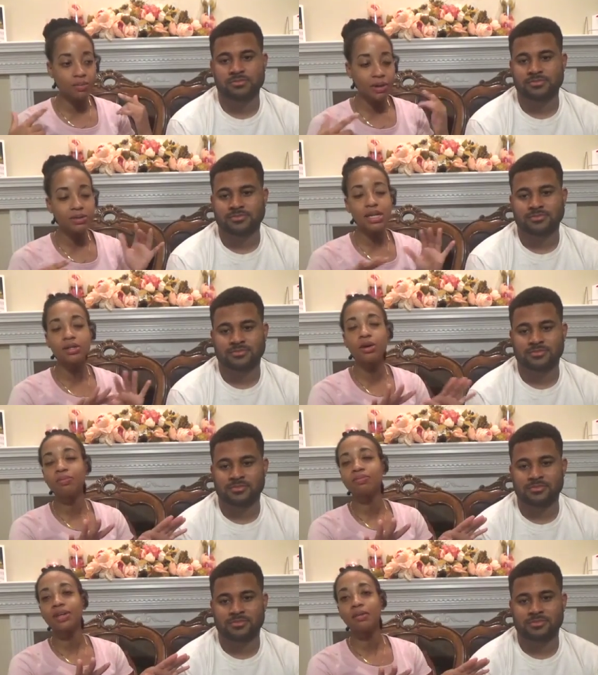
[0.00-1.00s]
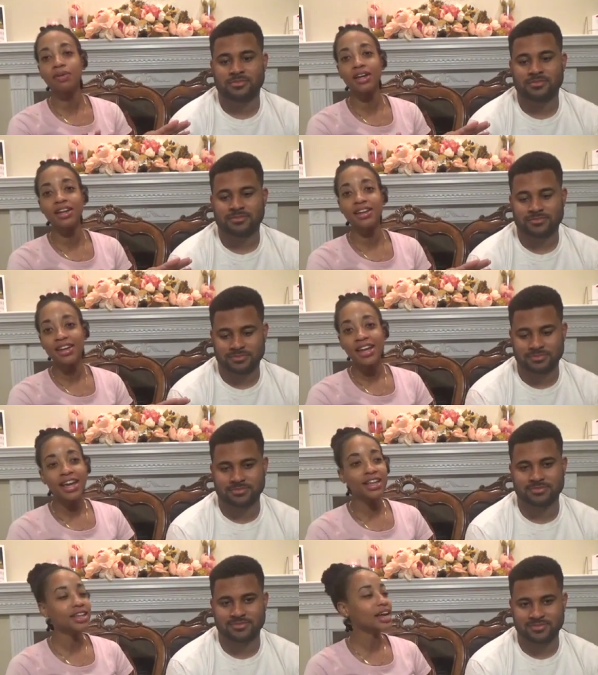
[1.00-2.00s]
Speaker 1: me. And I was like, nope, I'm good.
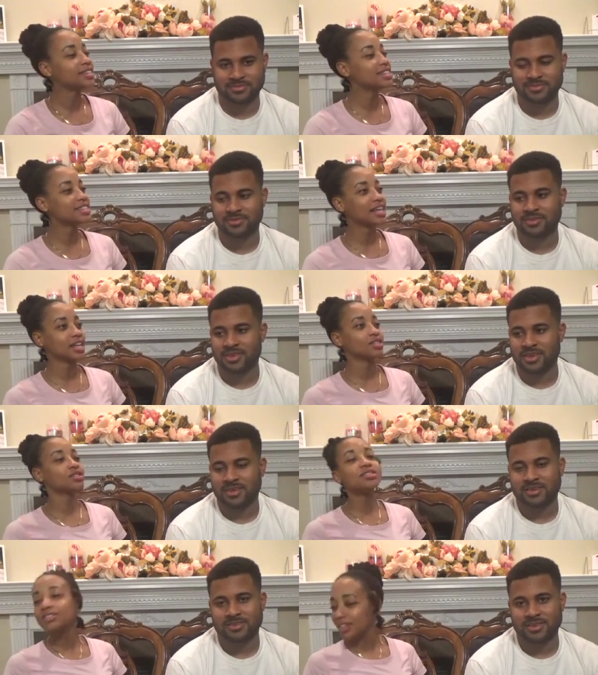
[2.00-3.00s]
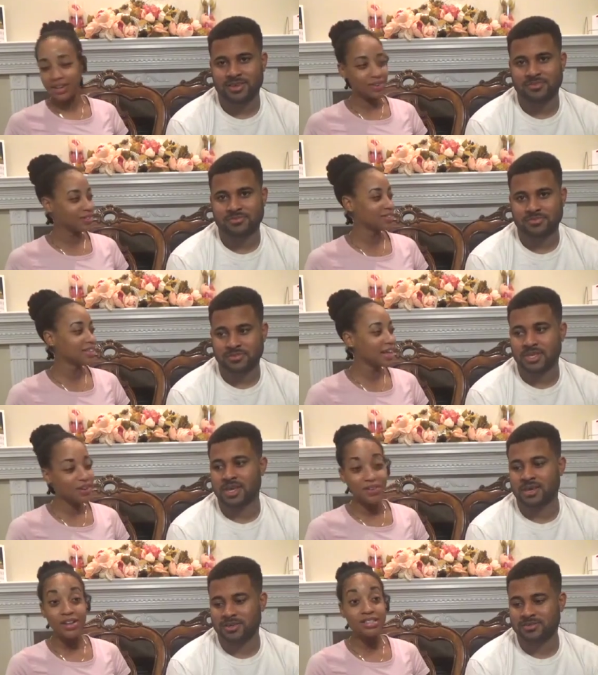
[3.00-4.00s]
And then I just like, you know,
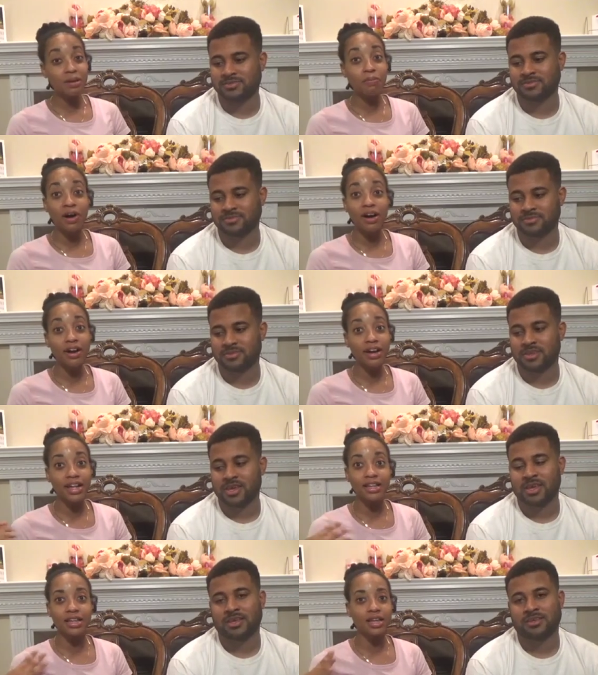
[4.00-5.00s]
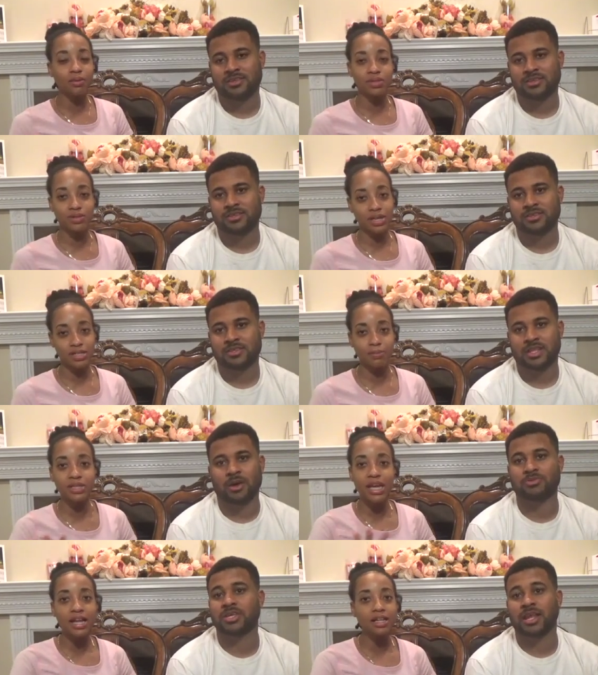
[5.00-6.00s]
held on to the bar and it was crazy. But I,
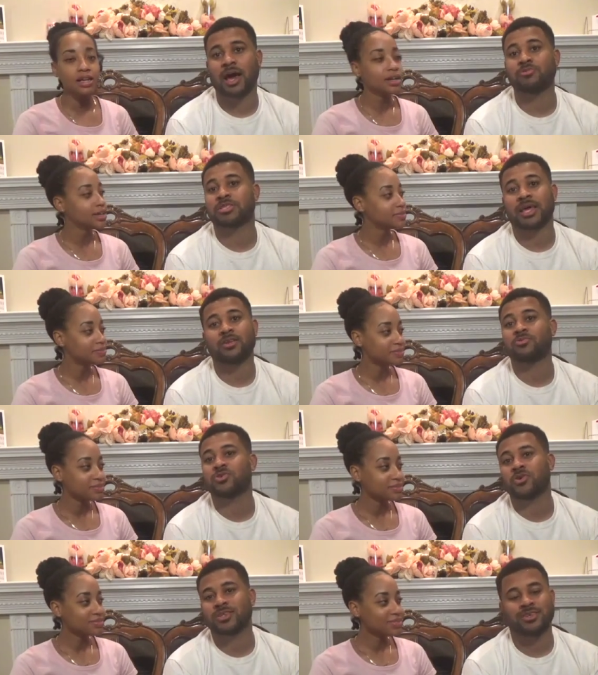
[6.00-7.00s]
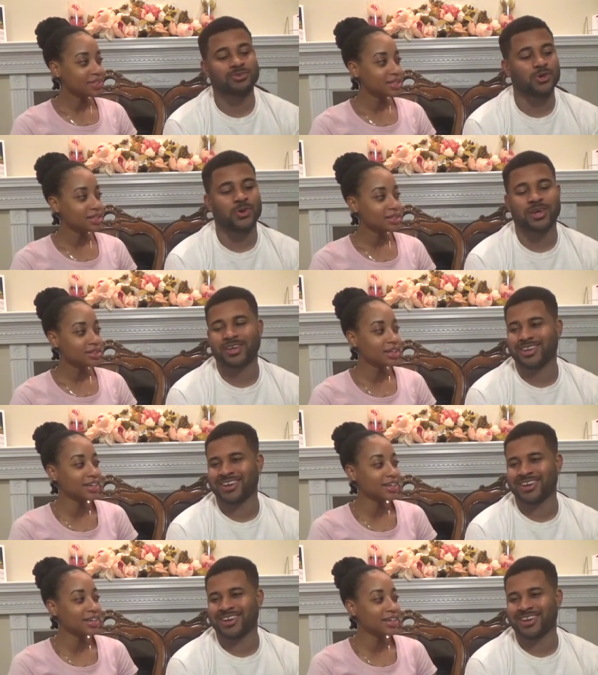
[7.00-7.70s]
was that,
Speaker 2: telling, I was like, don't do it, don't do it. You know?